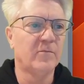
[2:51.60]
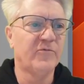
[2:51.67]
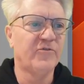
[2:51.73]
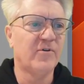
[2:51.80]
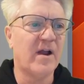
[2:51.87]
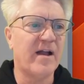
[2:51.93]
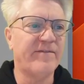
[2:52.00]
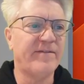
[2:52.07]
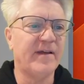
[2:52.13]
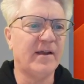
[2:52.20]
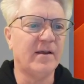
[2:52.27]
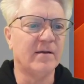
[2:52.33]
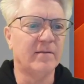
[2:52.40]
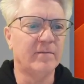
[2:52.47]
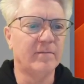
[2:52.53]

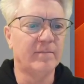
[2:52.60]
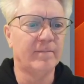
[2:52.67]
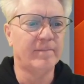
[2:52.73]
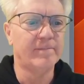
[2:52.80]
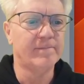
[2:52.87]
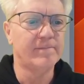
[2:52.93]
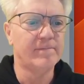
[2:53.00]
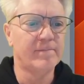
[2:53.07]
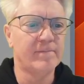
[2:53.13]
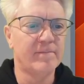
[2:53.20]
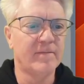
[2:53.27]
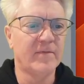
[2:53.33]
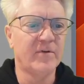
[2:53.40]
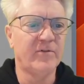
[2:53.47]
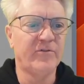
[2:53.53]
Traffic
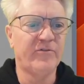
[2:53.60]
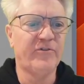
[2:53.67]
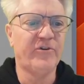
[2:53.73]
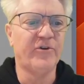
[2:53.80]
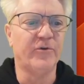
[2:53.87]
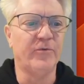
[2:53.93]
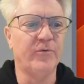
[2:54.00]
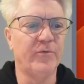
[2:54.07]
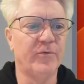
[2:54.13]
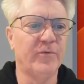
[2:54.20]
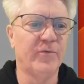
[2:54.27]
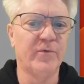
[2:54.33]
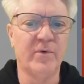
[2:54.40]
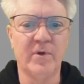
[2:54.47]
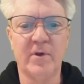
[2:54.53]
2.
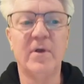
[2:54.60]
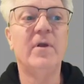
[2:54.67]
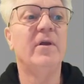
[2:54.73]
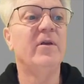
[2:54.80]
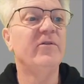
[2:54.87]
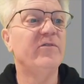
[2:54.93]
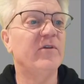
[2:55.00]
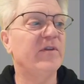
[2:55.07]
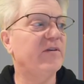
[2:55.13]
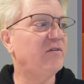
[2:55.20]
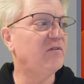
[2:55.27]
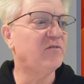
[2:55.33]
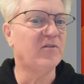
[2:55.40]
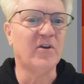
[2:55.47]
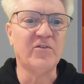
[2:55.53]
So this
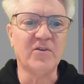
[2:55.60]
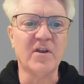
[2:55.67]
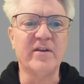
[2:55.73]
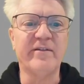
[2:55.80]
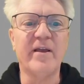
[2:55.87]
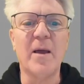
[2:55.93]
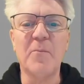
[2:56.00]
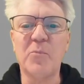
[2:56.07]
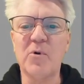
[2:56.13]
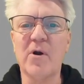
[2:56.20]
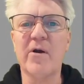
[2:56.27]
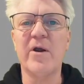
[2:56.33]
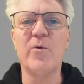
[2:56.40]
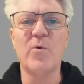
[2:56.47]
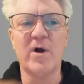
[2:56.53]
is just a
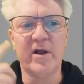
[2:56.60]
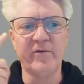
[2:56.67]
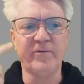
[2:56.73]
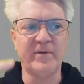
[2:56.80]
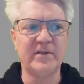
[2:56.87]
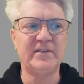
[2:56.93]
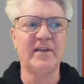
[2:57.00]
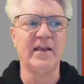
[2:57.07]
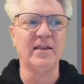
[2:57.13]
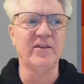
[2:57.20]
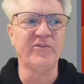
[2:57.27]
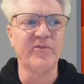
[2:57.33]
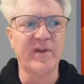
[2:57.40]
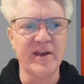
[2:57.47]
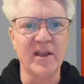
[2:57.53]
temporary one for the sake of
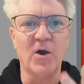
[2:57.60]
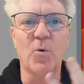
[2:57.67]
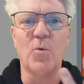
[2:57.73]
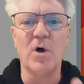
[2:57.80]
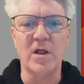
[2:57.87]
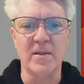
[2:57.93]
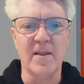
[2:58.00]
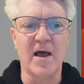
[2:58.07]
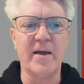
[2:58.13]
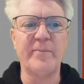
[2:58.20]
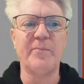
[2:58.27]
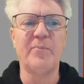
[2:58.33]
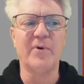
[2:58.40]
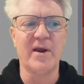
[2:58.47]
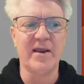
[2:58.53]
this video while
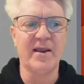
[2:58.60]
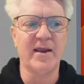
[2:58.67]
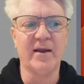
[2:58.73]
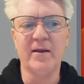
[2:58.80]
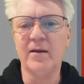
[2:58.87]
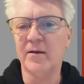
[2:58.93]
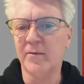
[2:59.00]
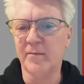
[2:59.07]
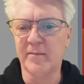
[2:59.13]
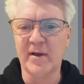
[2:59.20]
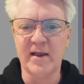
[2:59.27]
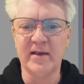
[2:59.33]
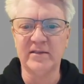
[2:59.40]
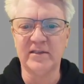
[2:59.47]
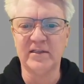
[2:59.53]
not breaking
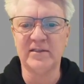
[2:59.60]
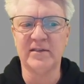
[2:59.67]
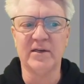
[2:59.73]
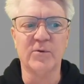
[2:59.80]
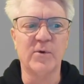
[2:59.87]
my existing